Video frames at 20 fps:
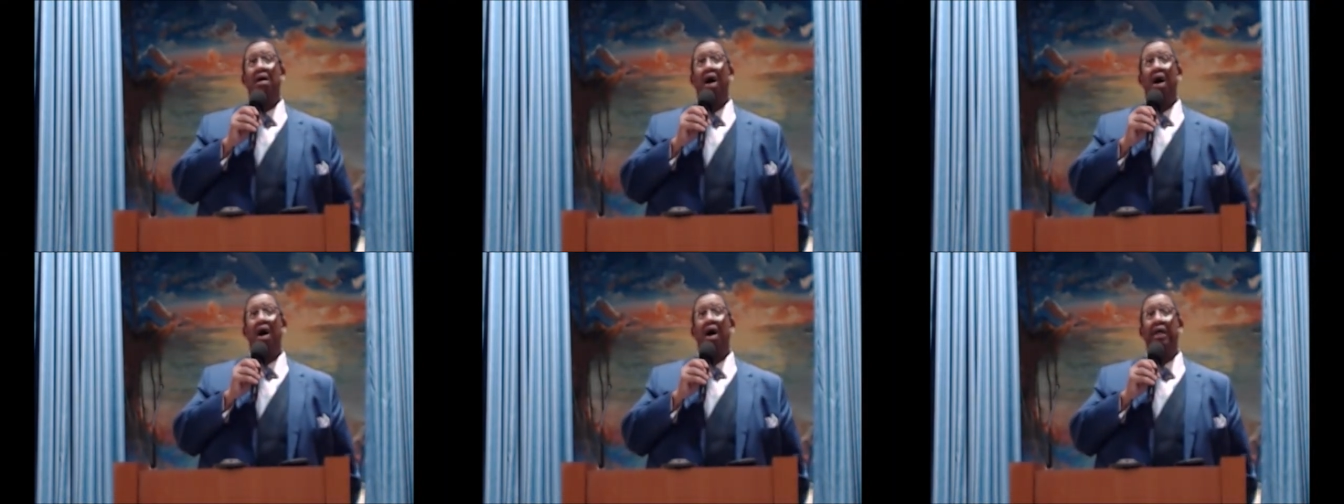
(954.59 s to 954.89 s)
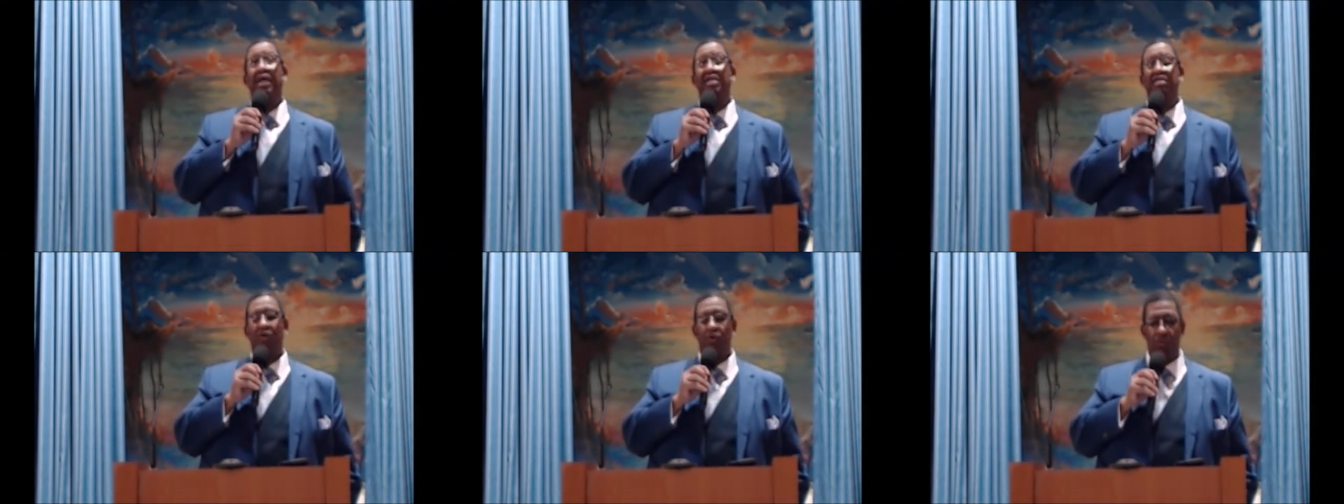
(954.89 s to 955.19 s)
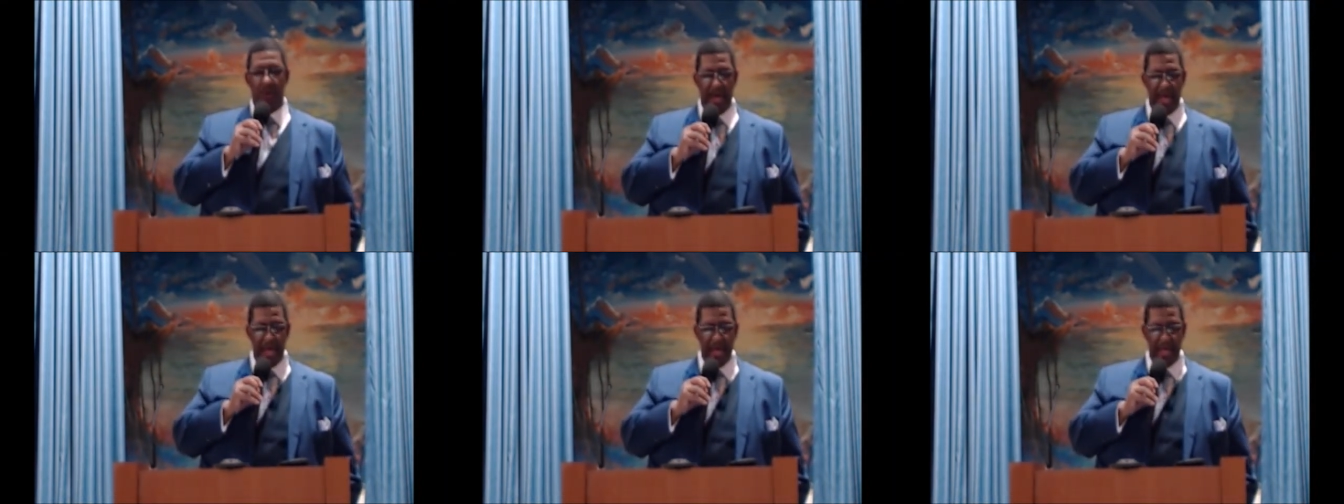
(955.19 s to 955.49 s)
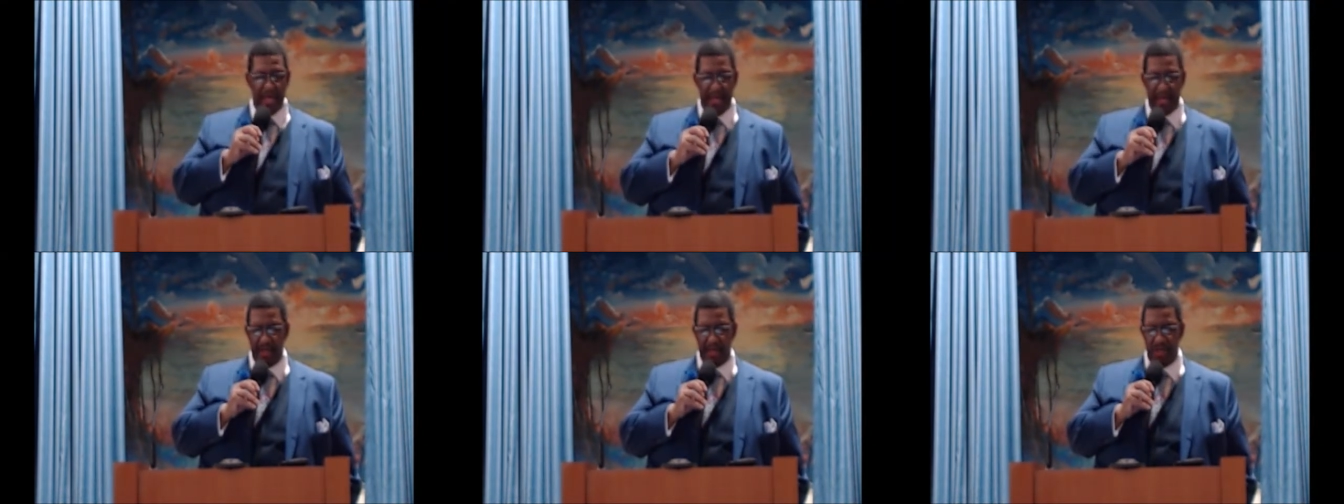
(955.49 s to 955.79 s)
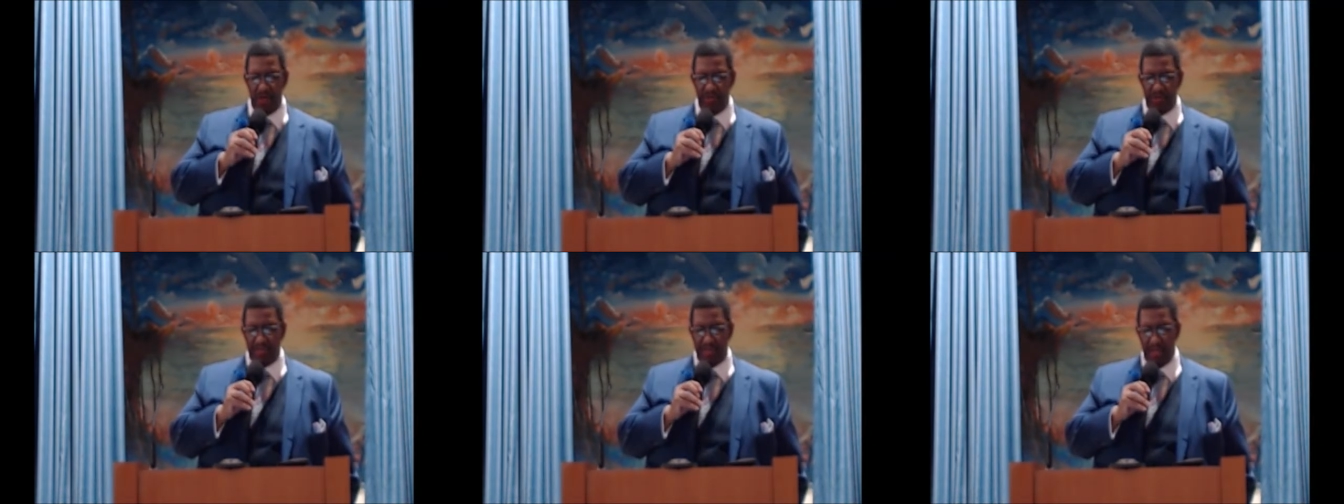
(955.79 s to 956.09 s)
He's away in
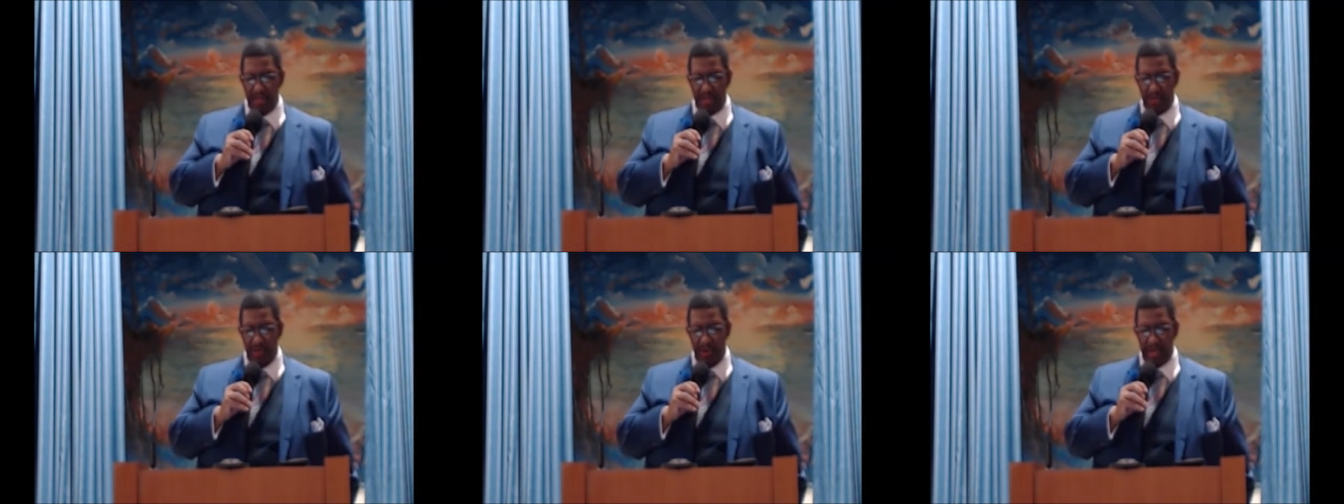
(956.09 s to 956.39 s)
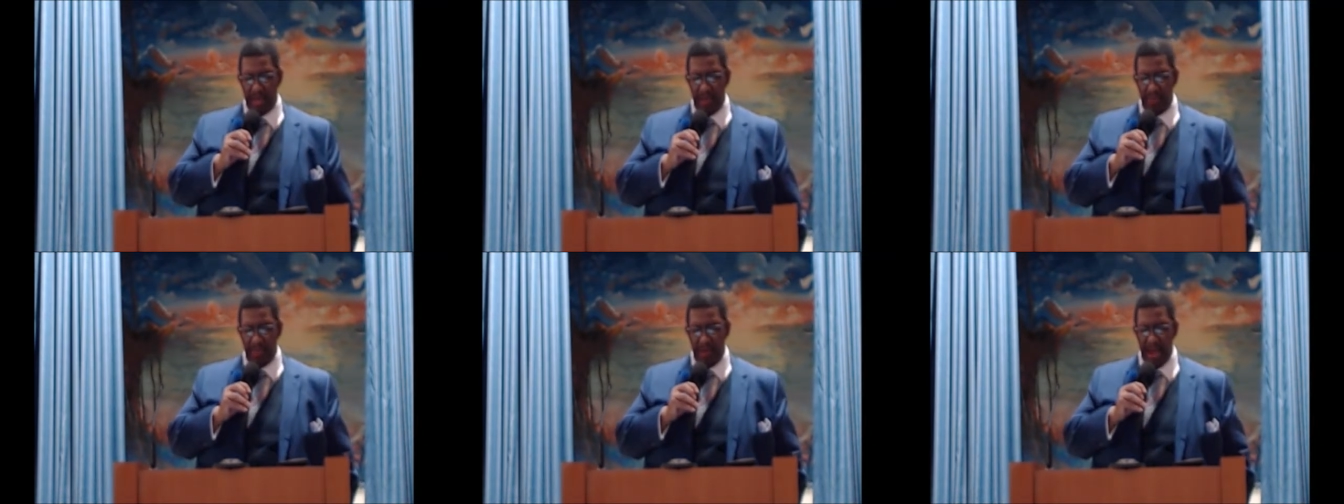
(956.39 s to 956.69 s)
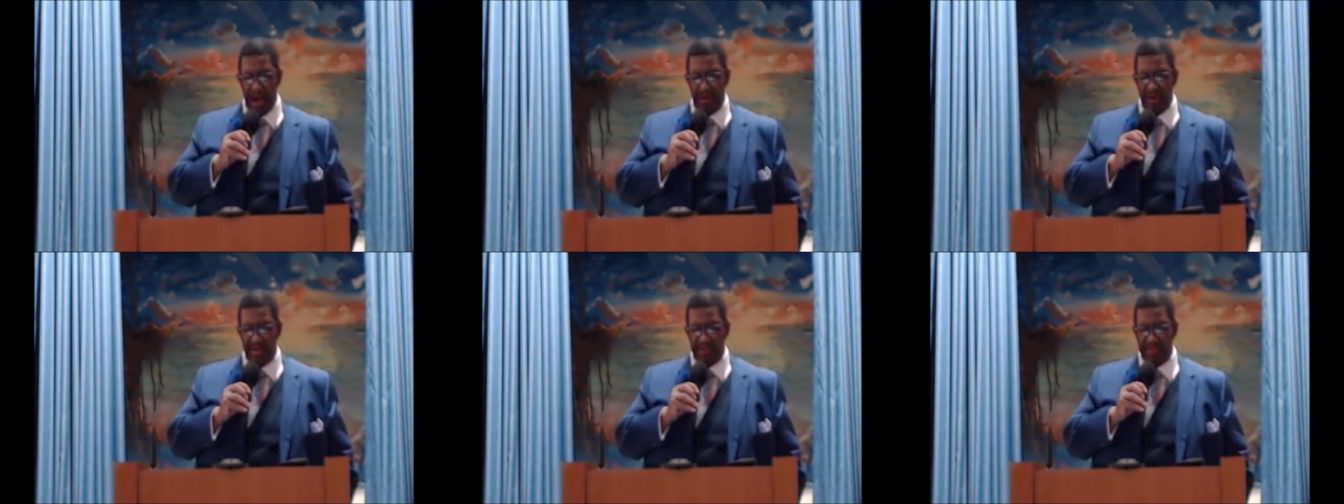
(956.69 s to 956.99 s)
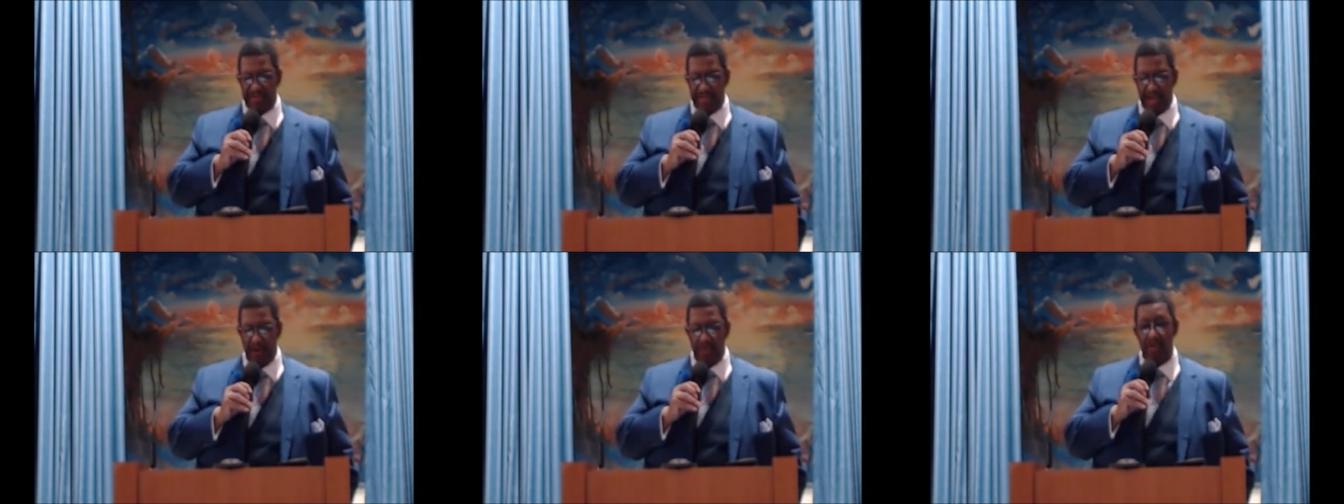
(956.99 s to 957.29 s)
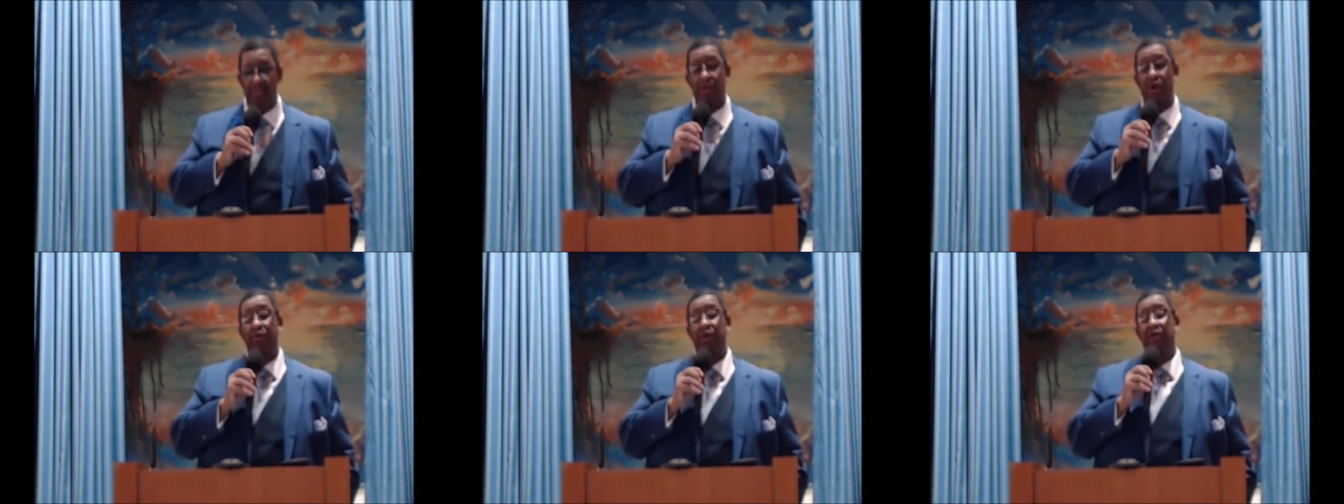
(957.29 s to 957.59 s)
Houston doing a marriage
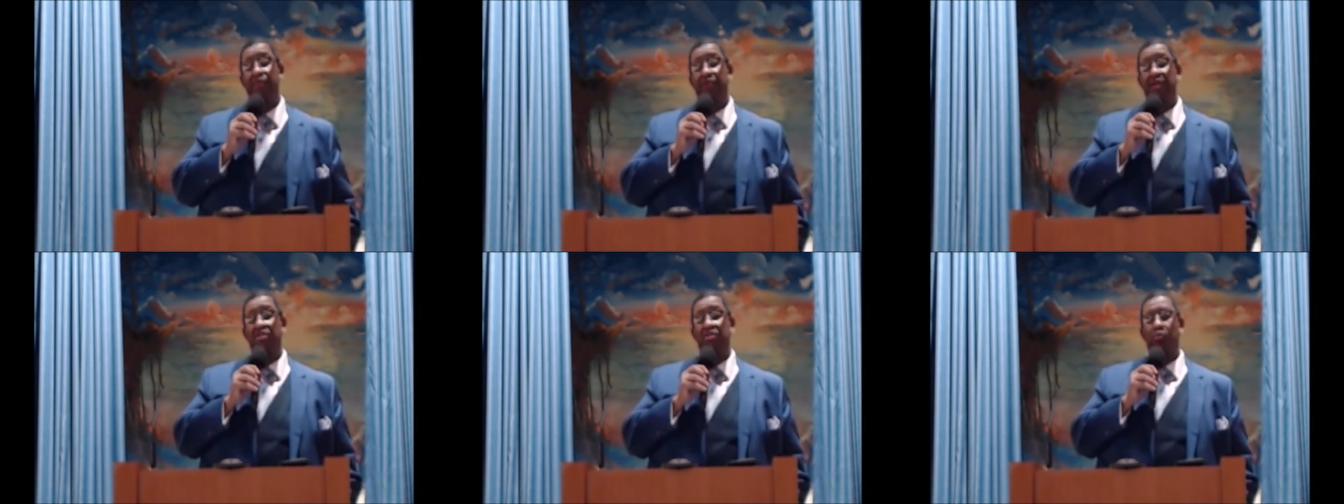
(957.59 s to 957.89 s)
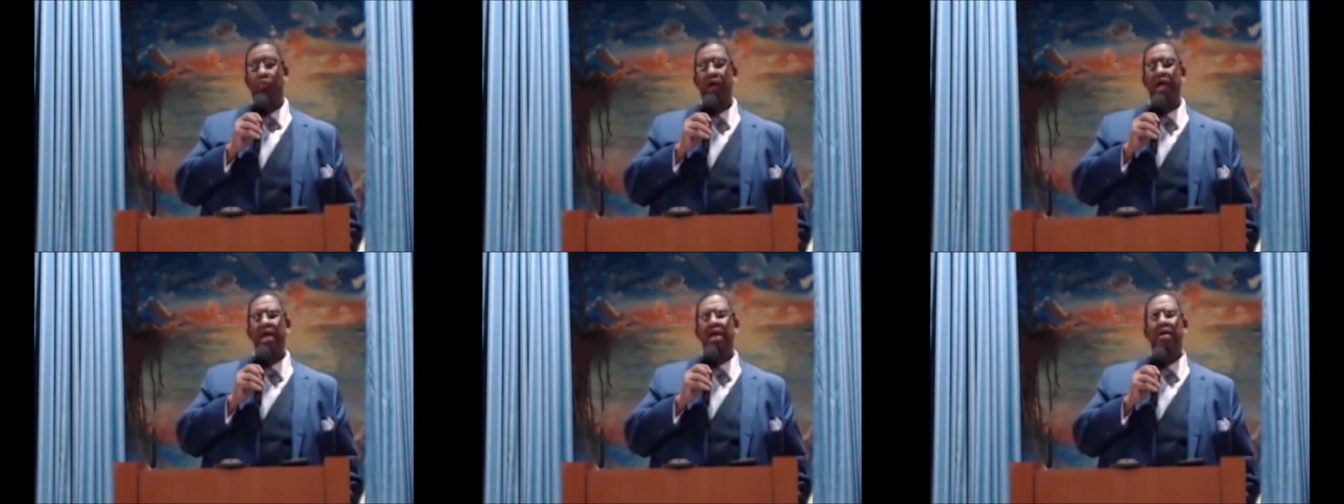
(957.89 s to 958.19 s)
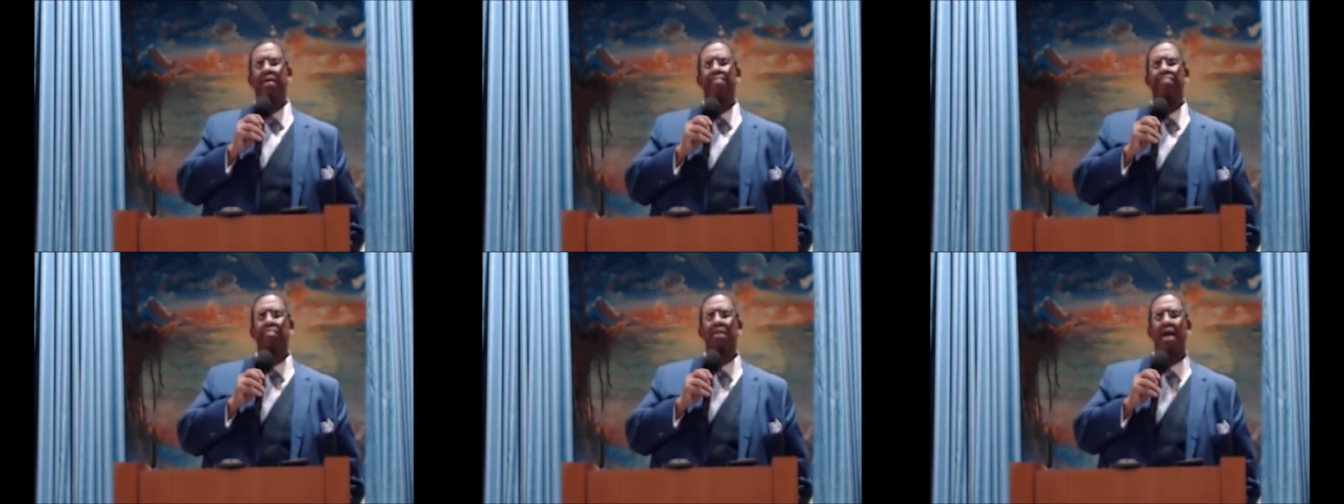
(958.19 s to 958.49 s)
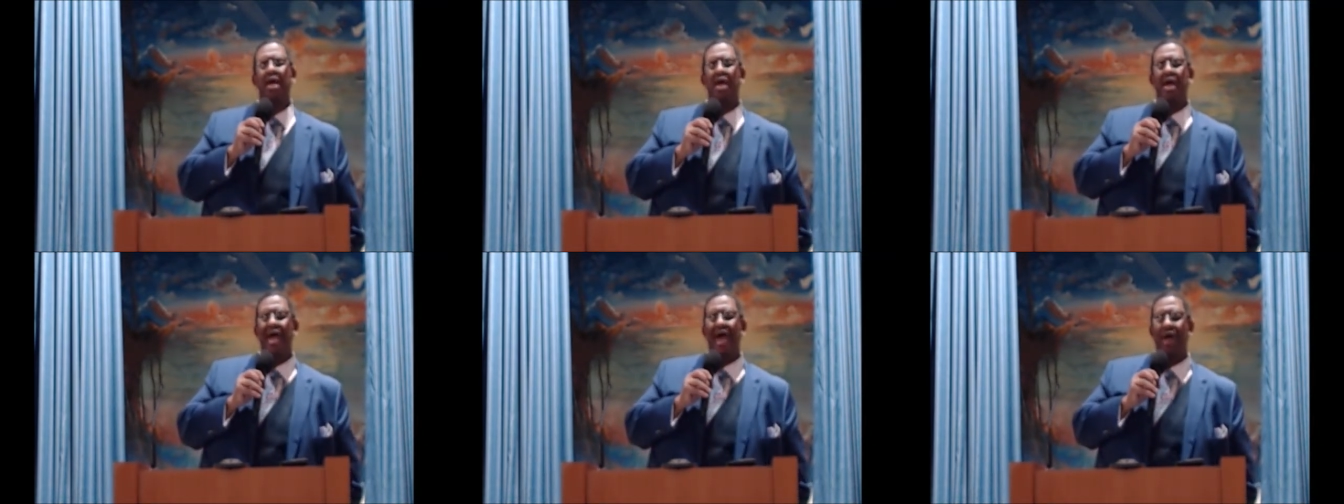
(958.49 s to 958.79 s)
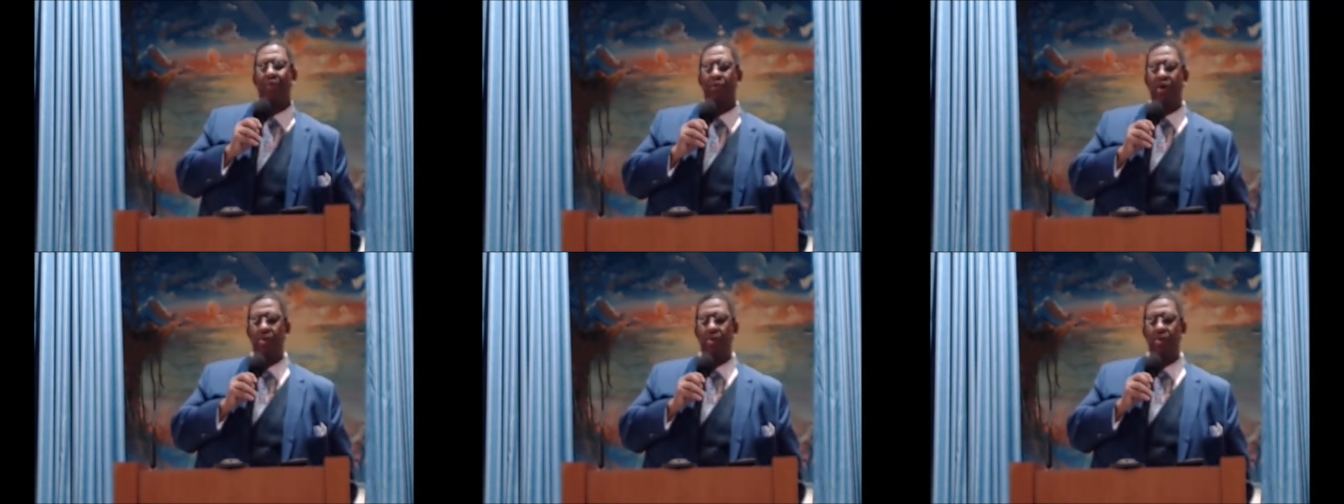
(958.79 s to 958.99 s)
ceremony this week, and we